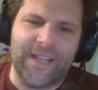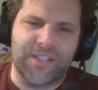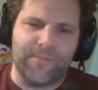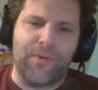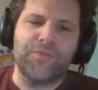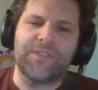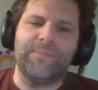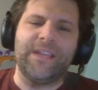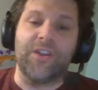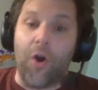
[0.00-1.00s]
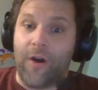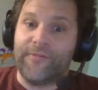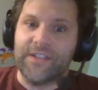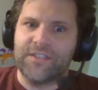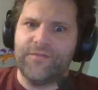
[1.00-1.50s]
not supposed to be an
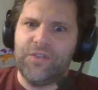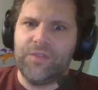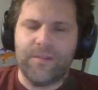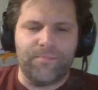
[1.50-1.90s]
offensive unit,